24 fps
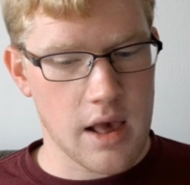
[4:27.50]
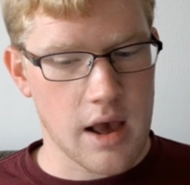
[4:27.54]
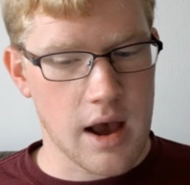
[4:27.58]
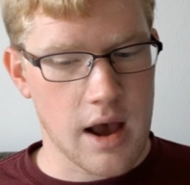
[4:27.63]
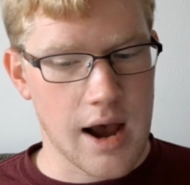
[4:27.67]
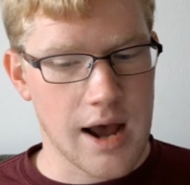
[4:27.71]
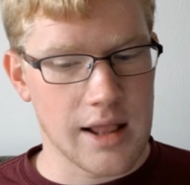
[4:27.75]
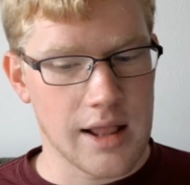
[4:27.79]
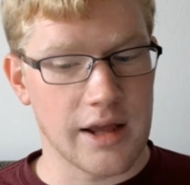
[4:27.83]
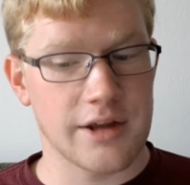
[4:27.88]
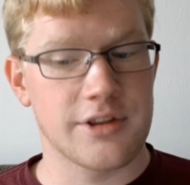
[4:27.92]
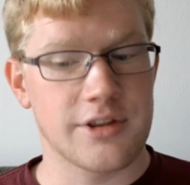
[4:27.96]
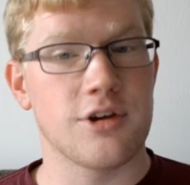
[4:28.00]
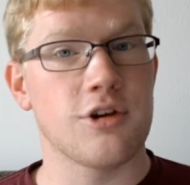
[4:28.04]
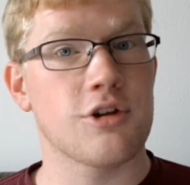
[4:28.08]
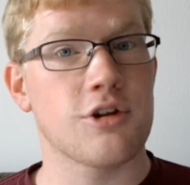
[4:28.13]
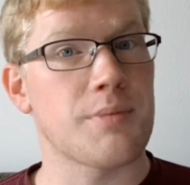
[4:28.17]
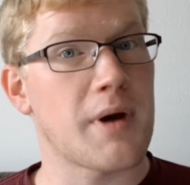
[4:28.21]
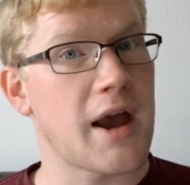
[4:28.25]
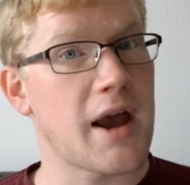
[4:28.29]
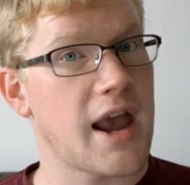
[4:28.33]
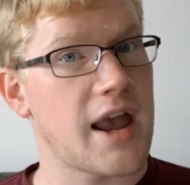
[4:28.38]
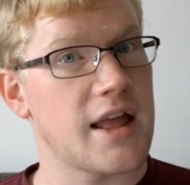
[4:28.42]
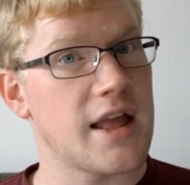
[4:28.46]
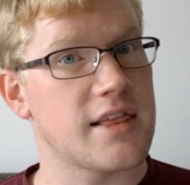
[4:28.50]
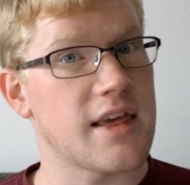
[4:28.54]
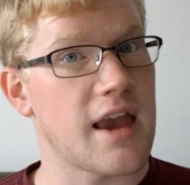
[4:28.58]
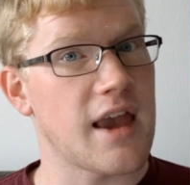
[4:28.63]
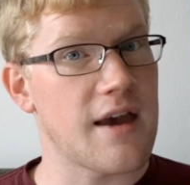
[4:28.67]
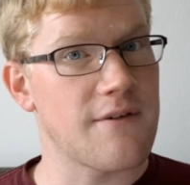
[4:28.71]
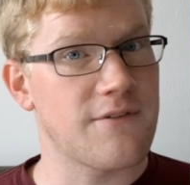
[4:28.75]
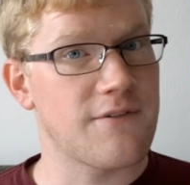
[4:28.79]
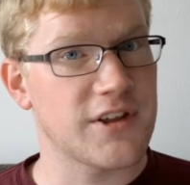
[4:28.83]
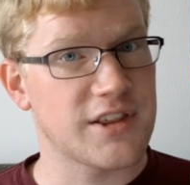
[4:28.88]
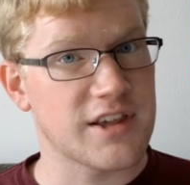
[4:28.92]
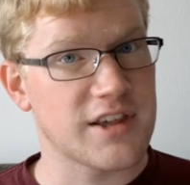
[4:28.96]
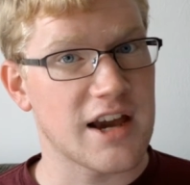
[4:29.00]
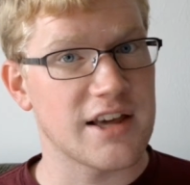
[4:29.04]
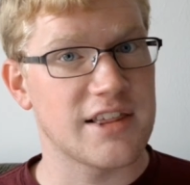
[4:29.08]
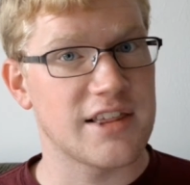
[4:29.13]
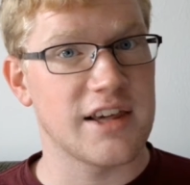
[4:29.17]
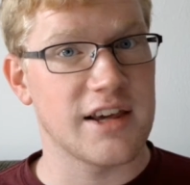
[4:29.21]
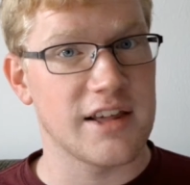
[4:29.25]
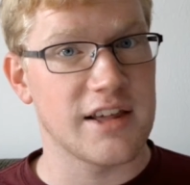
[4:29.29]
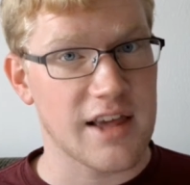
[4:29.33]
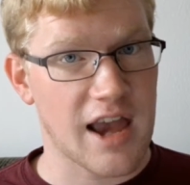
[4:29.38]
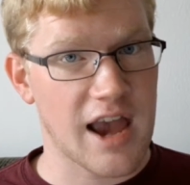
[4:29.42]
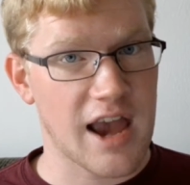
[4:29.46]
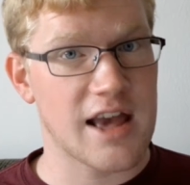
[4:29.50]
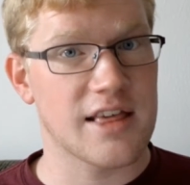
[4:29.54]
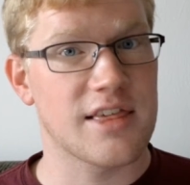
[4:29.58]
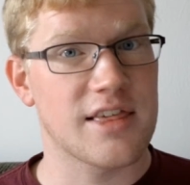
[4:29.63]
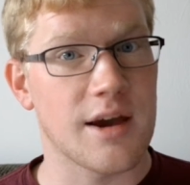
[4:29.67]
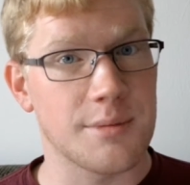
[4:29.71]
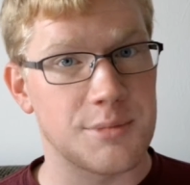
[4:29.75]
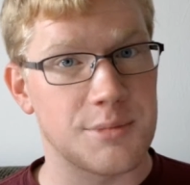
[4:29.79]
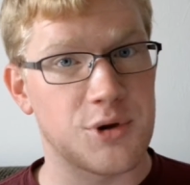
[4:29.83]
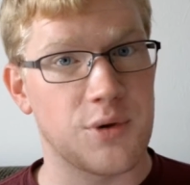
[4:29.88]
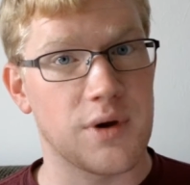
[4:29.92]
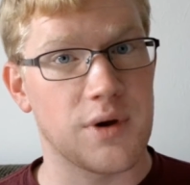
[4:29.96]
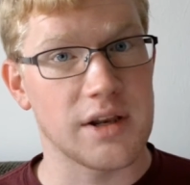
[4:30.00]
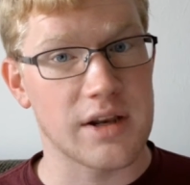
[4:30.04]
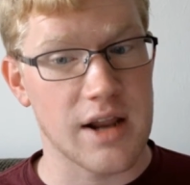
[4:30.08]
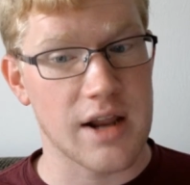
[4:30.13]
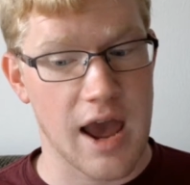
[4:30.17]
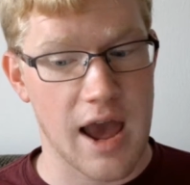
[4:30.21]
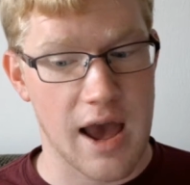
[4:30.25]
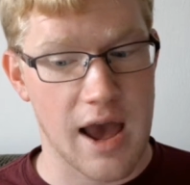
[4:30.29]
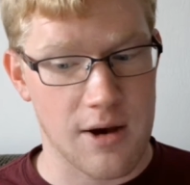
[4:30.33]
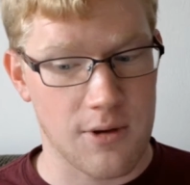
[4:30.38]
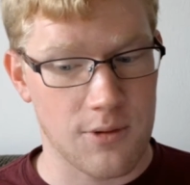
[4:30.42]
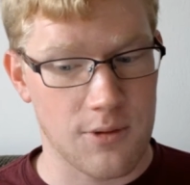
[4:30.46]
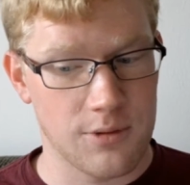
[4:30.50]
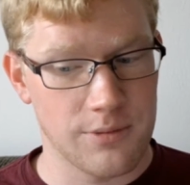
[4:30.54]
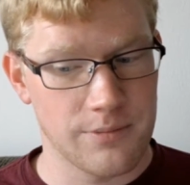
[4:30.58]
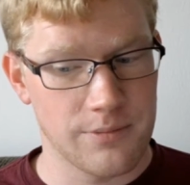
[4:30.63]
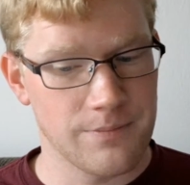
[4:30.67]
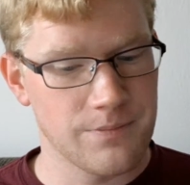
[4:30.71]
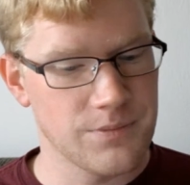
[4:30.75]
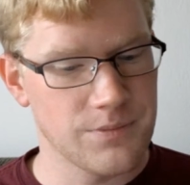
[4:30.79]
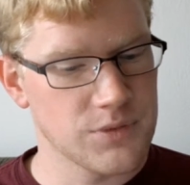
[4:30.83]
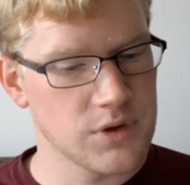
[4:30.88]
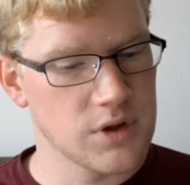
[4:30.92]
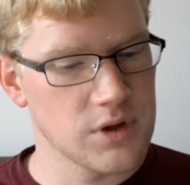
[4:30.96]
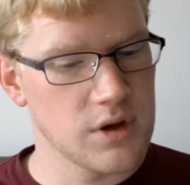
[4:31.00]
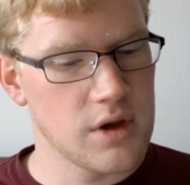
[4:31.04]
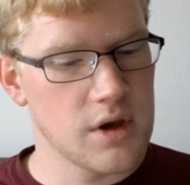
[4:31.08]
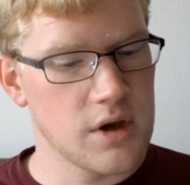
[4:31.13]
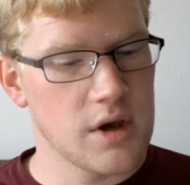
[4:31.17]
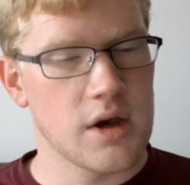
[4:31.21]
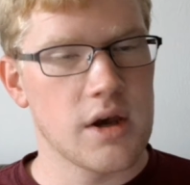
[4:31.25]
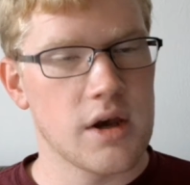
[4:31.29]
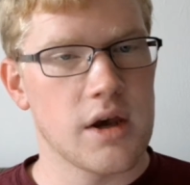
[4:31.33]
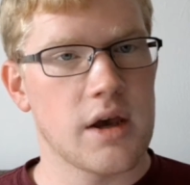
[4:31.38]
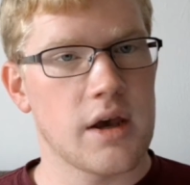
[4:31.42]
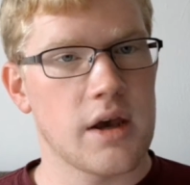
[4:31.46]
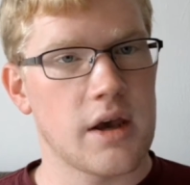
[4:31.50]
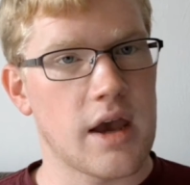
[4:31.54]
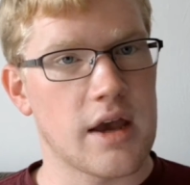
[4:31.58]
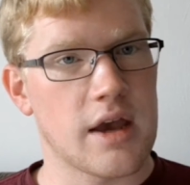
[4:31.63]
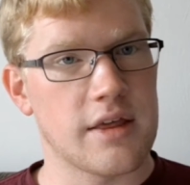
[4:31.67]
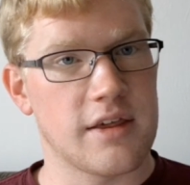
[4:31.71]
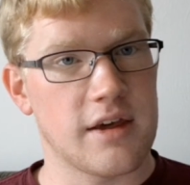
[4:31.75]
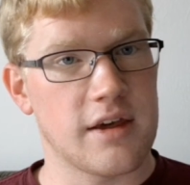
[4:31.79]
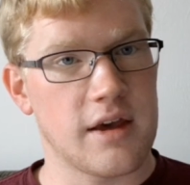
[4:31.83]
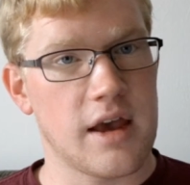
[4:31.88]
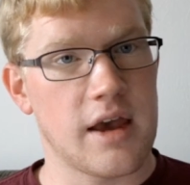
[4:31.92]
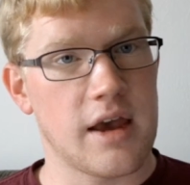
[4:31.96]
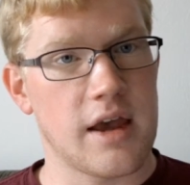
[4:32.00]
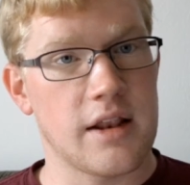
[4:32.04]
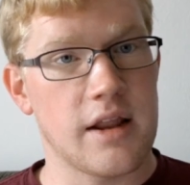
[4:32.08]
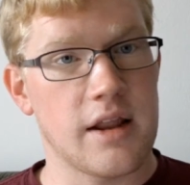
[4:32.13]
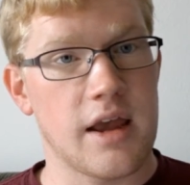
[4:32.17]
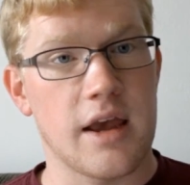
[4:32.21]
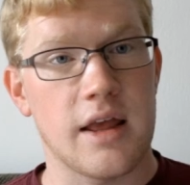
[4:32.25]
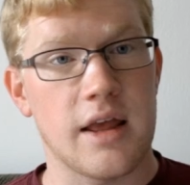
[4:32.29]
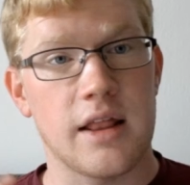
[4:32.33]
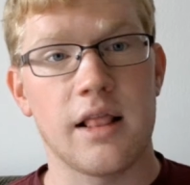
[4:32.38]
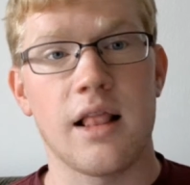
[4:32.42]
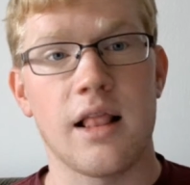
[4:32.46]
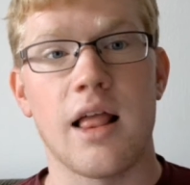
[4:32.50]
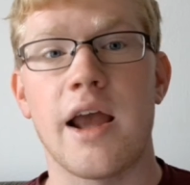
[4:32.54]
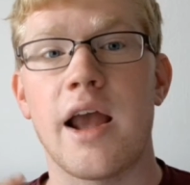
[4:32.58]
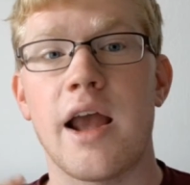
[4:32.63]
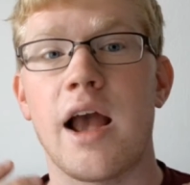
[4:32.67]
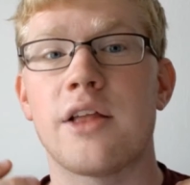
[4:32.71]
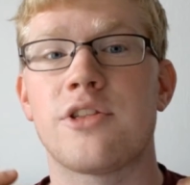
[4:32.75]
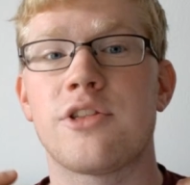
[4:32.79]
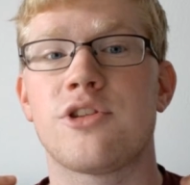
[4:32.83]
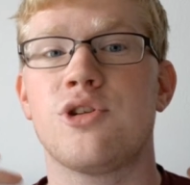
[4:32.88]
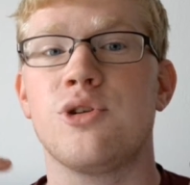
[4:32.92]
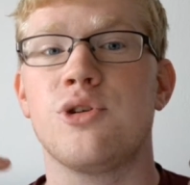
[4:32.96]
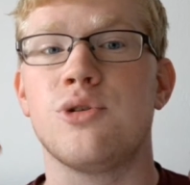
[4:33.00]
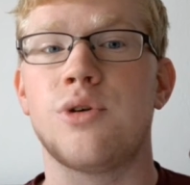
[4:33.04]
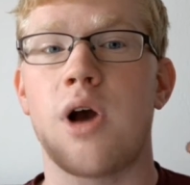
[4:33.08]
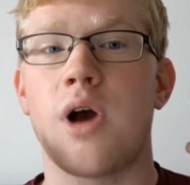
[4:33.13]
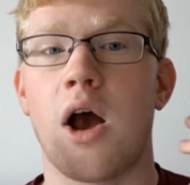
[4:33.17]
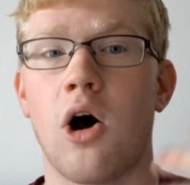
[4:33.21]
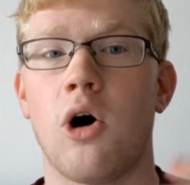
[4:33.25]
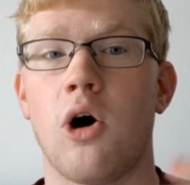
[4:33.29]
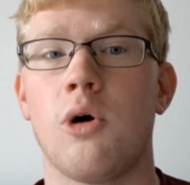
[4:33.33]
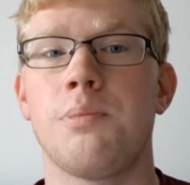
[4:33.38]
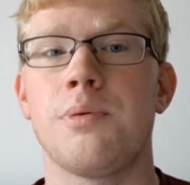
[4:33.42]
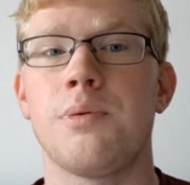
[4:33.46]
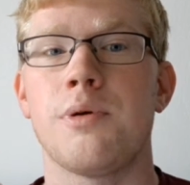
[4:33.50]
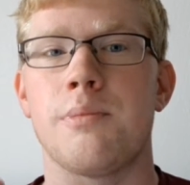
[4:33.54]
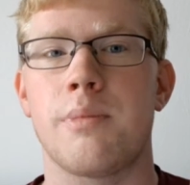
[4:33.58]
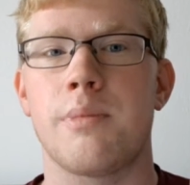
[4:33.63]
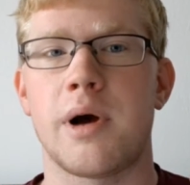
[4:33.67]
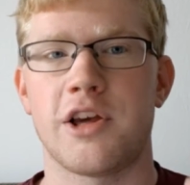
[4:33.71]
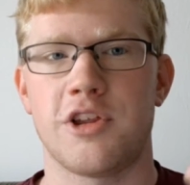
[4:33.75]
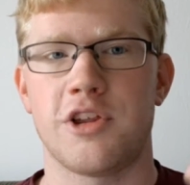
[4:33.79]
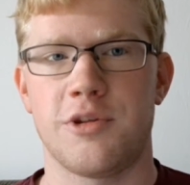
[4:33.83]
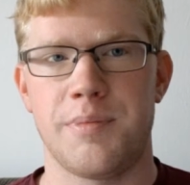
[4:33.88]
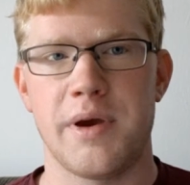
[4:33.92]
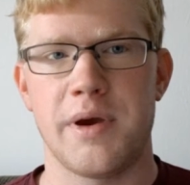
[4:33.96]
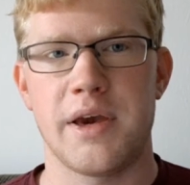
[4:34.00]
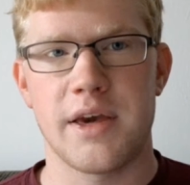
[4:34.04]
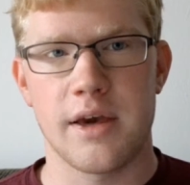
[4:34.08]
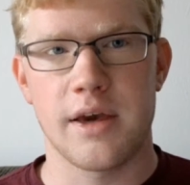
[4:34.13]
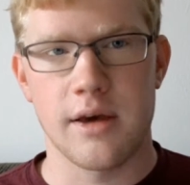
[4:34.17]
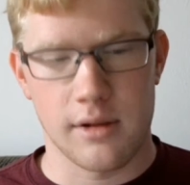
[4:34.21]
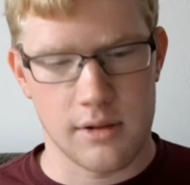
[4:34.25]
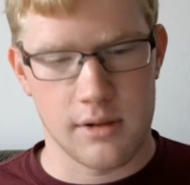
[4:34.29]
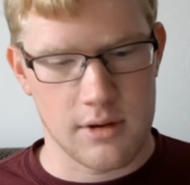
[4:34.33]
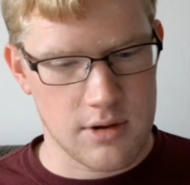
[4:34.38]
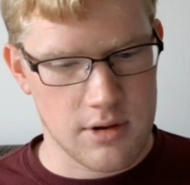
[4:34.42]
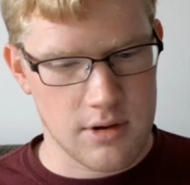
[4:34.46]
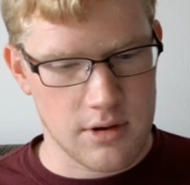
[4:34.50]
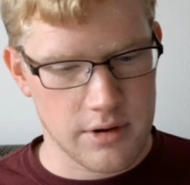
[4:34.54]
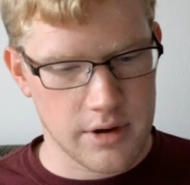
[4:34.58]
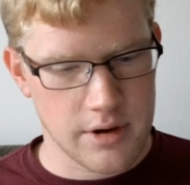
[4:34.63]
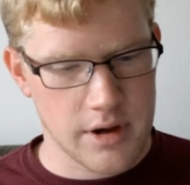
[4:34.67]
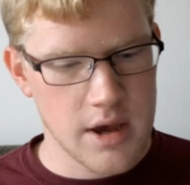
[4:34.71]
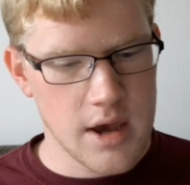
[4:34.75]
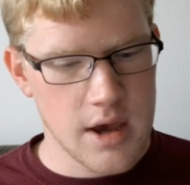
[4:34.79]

I like to use my hands to emphasize things as I'm doing now, to help my speaking along.